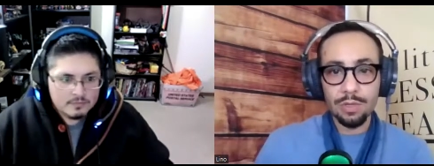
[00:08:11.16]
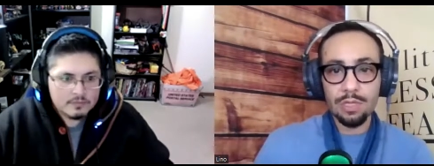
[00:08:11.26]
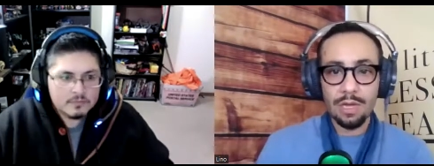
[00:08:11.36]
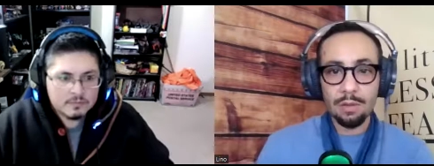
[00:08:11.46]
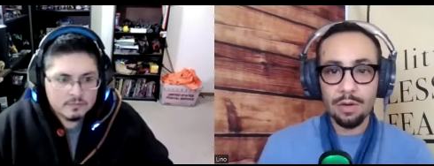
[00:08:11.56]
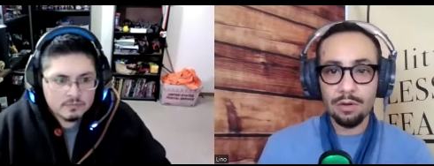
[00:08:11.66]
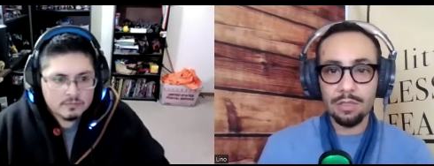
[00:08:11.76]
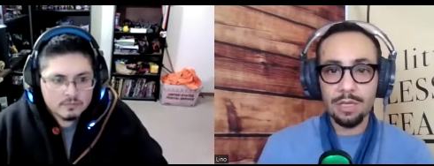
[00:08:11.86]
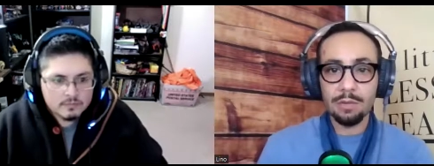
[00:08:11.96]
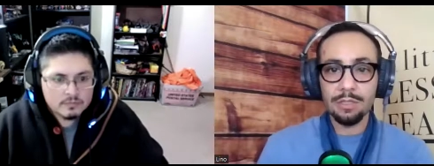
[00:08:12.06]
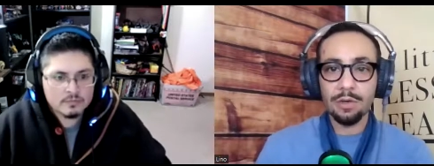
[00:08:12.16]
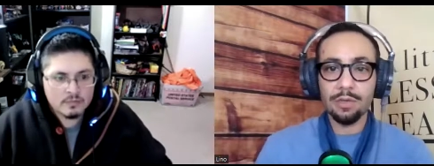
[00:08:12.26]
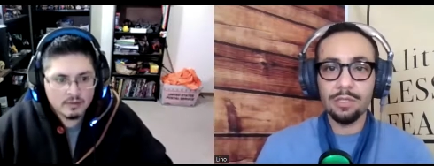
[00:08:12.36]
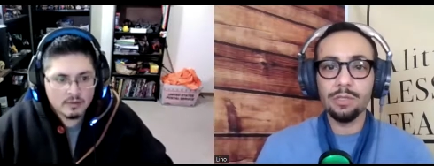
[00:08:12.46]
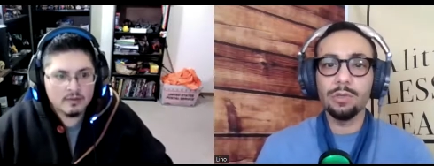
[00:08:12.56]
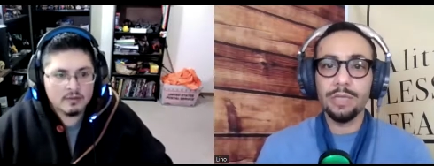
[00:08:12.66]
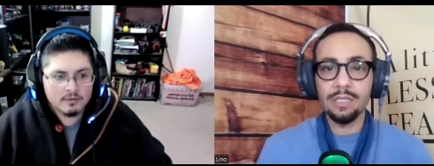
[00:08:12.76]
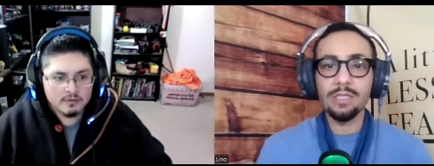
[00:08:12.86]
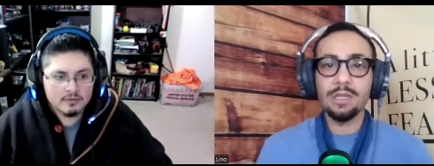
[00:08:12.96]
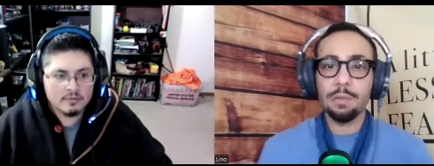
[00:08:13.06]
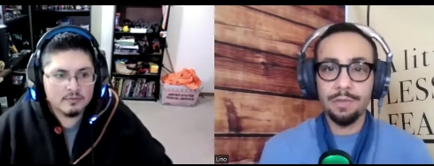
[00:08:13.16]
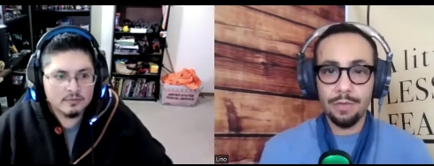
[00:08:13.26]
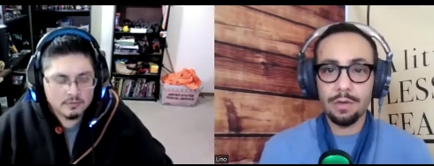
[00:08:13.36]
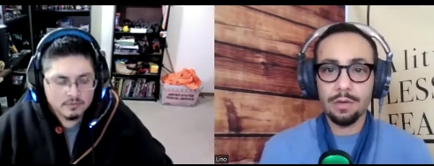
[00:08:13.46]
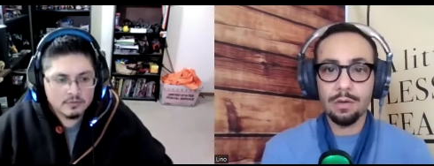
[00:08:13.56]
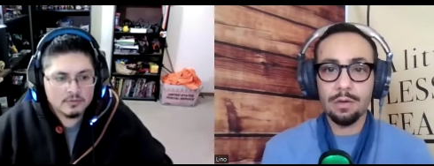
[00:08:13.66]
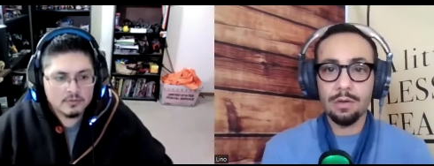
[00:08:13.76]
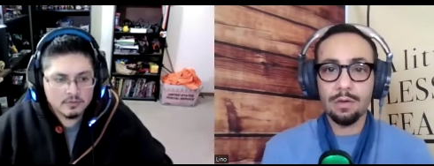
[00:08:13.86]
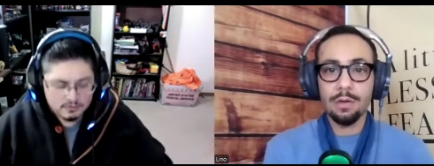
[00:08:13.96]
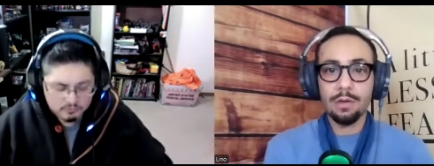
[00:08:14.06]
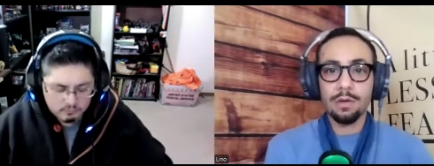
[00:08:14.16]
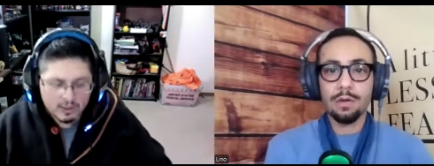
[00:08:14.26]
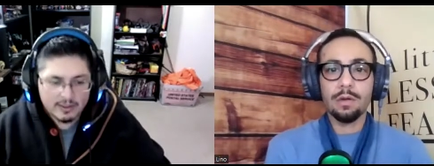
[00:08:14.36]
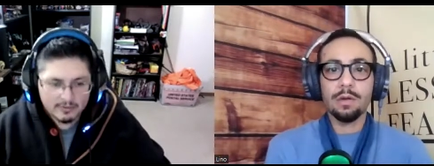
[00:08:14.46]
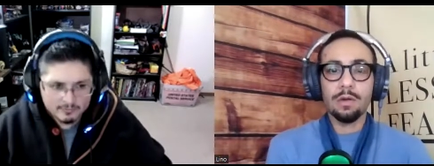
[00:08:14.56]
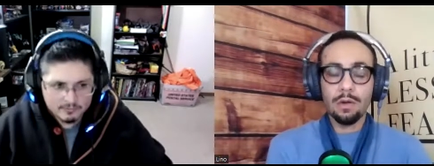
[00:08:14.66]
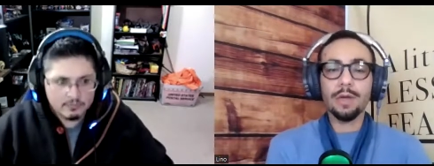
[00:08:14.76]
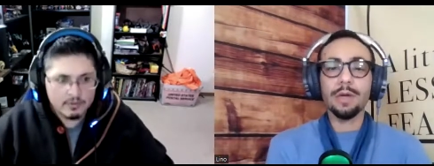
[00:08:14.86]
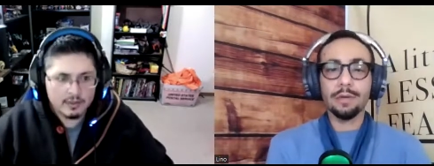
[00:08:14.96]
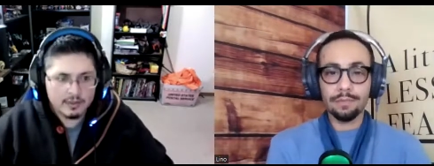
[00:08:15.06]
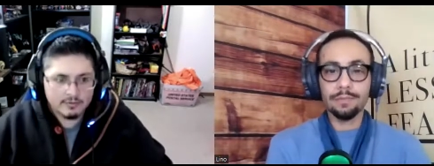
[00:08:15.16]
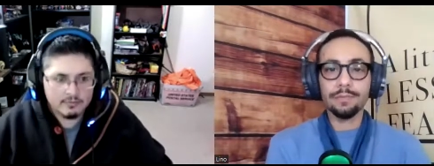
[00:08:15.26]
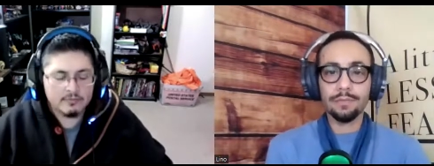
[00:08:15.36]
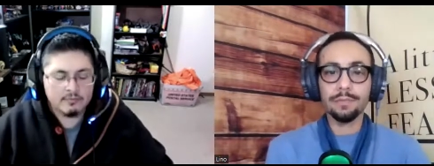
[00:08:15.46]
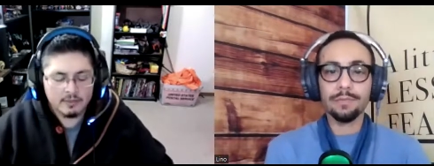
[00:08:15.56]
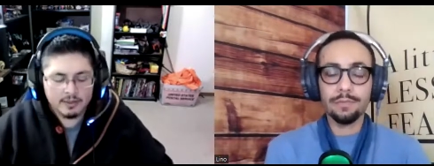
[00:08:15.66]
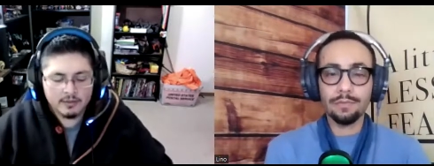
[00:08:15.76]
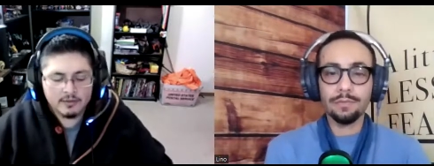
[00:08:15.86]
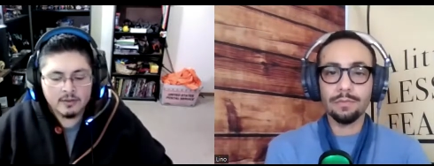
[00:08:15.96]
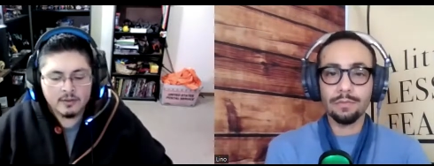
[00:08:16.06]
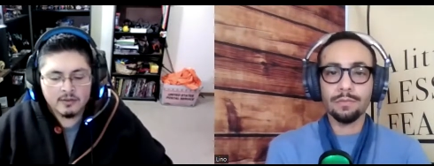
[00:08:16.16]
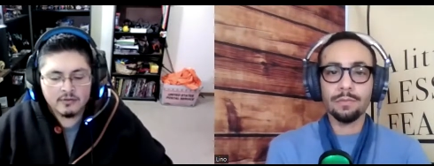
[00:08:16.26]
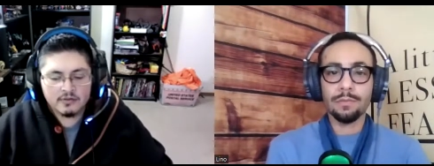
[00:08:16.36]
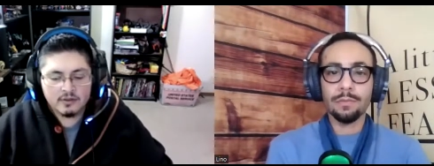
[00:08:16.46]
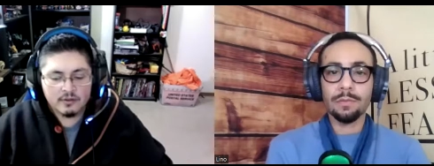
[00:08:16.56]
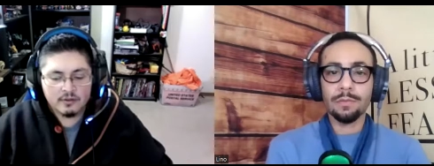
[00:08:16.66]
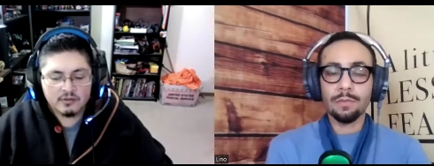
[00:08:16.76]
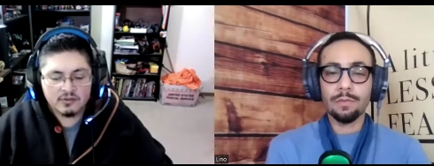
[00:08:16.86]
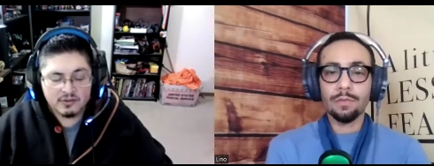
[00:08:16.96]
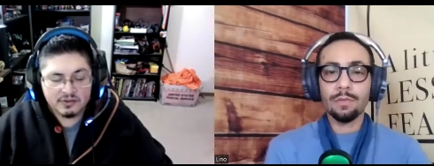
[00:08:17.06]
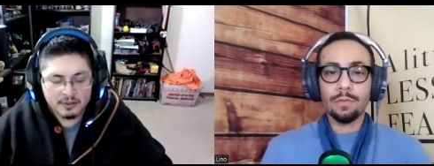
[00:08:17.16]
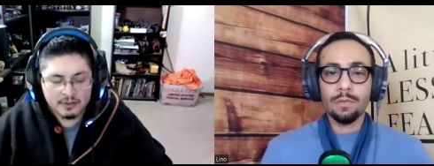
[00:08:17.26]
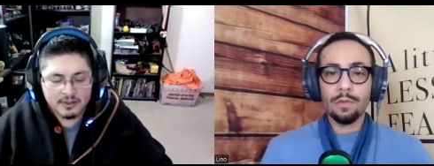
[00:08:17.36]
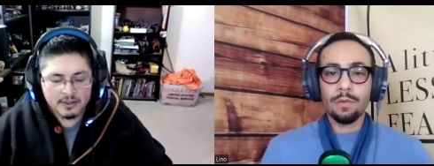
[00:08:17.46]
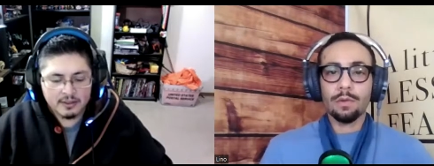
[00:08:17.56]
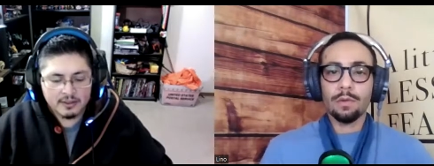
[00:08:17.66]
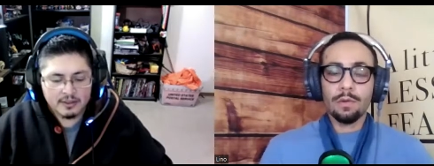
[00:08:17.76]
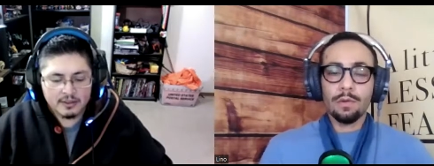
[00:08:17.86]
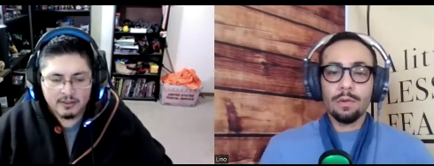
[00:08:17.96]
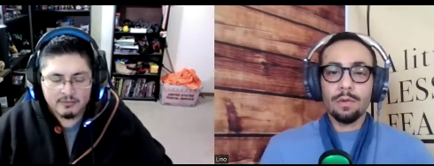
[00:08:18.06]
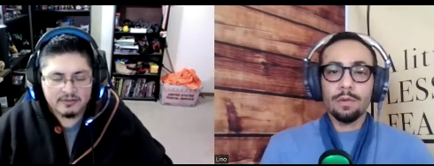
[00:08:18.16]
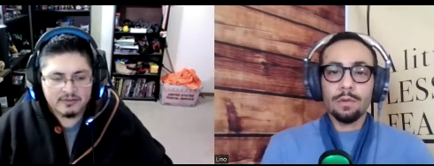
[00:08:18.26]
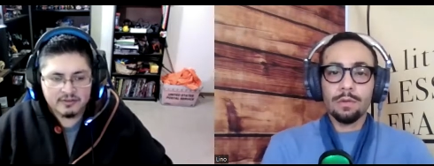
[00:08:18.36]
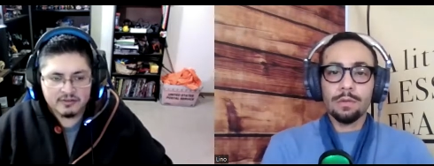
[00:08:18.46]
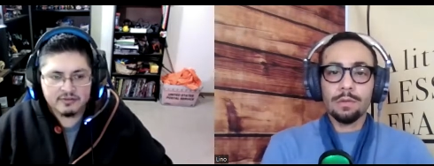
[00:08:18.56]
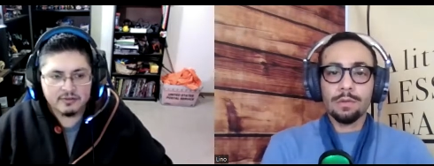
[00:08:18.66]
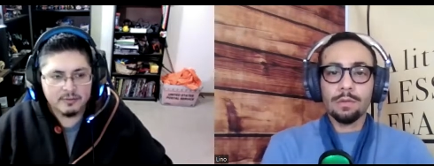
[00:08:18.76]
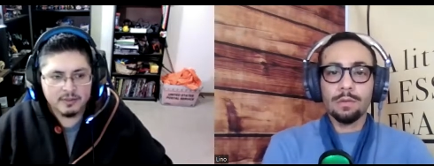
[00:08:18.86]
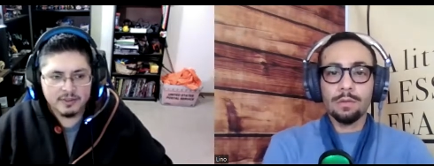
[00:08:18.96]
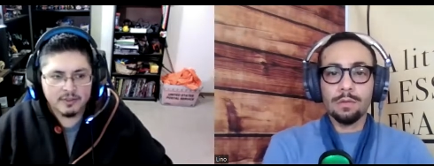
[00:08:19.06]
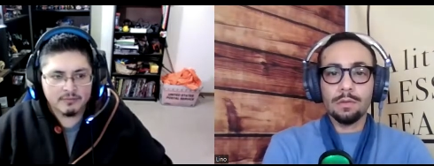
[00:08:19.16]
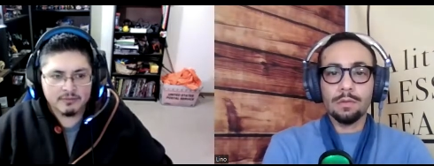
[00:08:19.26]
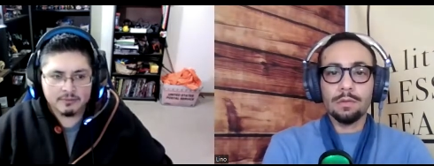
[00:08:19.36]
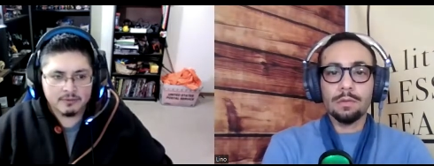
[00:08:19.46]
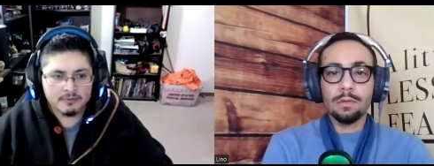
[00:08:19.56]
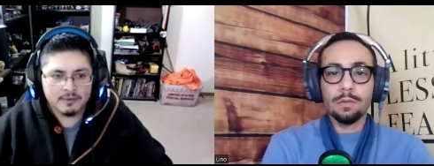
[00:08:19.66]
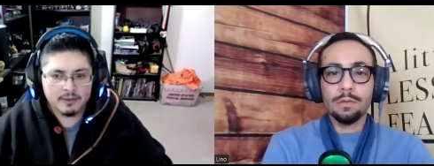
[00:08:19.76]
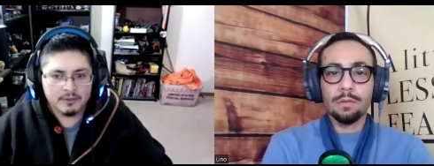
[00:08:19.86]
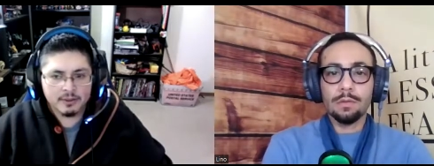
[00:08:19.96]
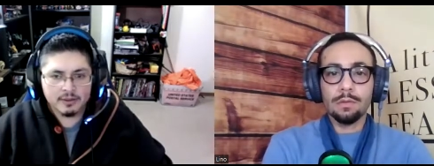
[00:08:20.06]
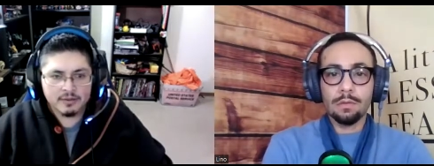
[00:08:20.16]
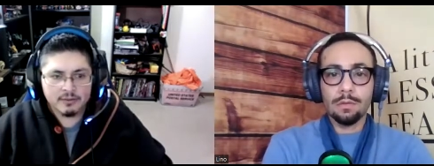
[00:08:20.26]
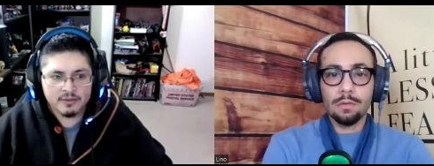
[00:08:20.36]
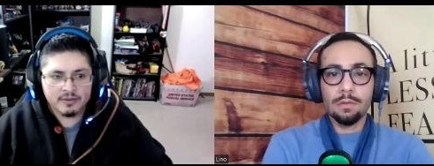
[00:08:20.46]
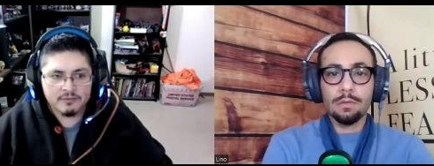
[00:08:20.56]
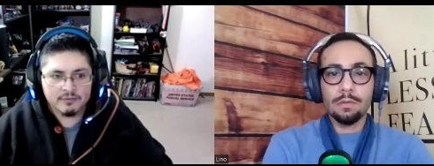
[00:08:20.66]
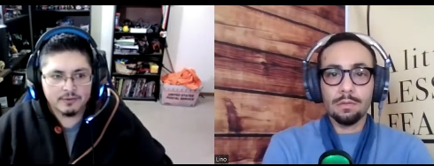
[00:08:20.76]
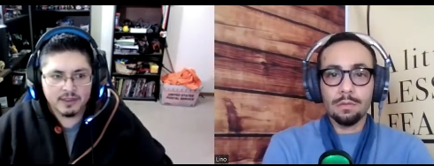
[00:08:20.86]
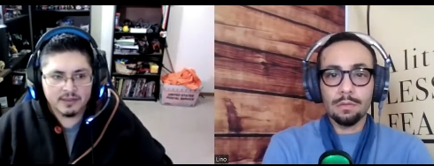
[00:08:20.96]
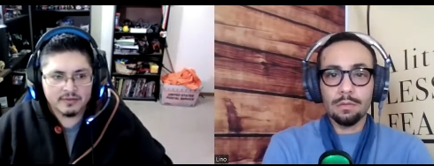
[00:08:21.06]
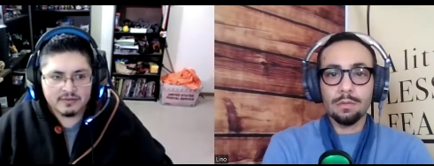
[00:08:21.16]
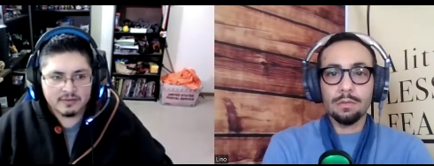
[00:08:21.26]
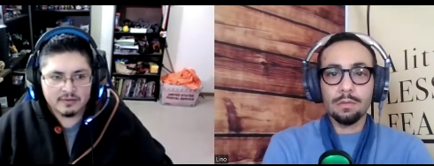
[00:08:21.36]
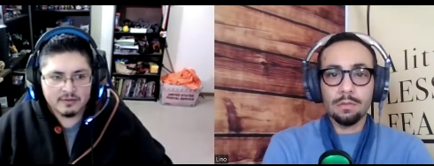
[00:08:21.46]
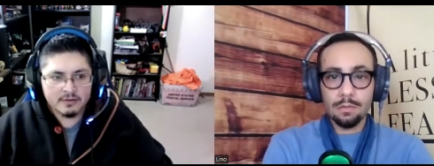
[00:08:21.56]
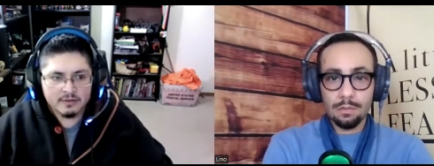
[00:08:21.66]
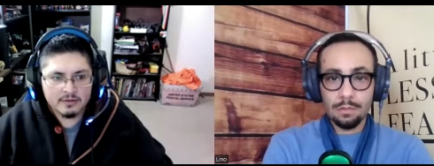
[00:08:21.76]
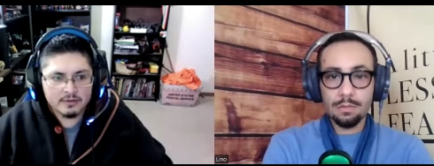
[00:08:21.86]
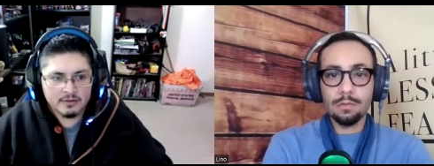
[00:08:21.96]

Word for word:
Speaker 1: within that amount of time as long as you eat something right okay. right right
Speaker 2: so so i started there and that was extremely comfortable very quickly within a few days like it